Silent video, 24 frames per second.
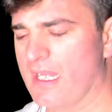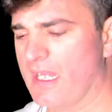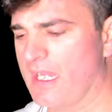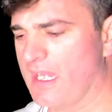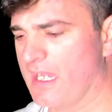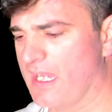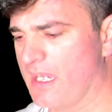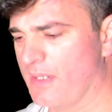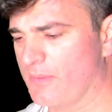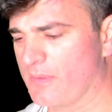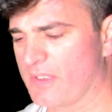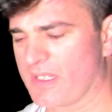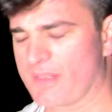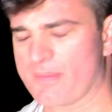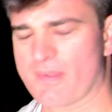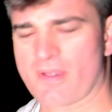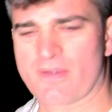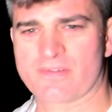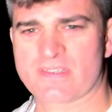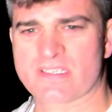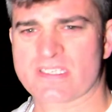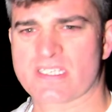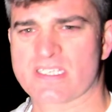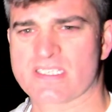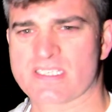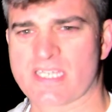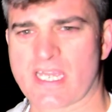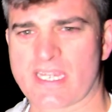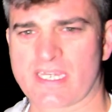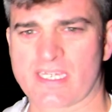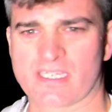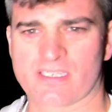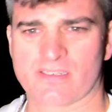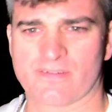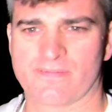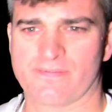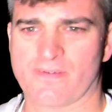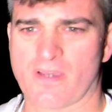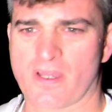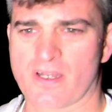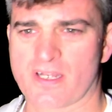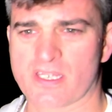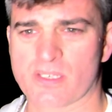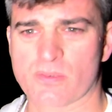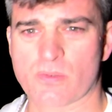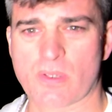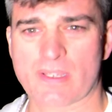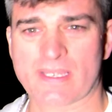When I'm obviously taking the
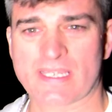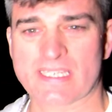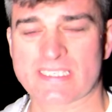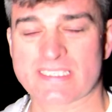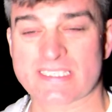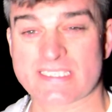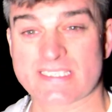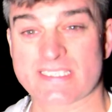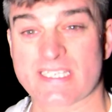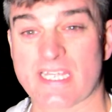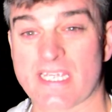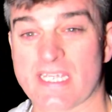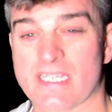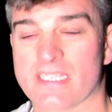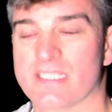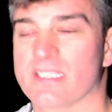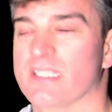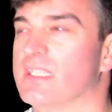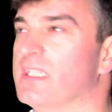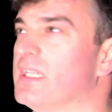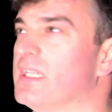photo, you won't get to see it.